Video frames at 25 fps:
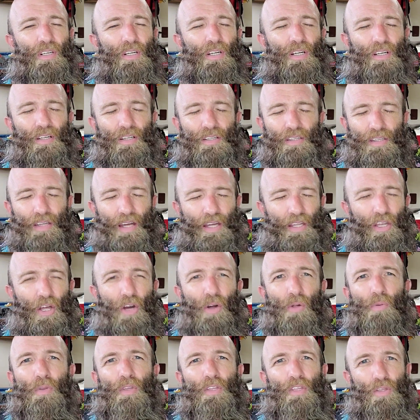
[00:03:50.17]
I
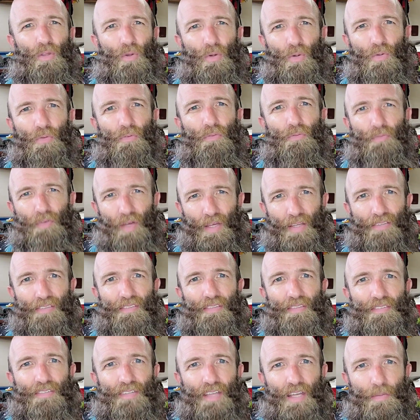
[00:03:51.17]
know that you face
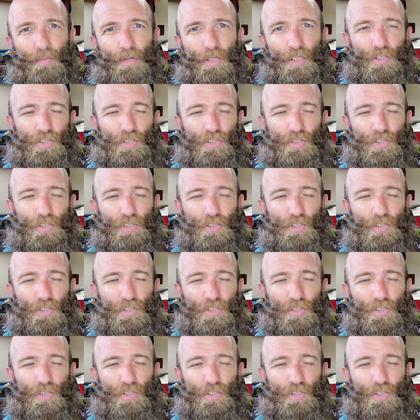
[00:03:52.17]
the same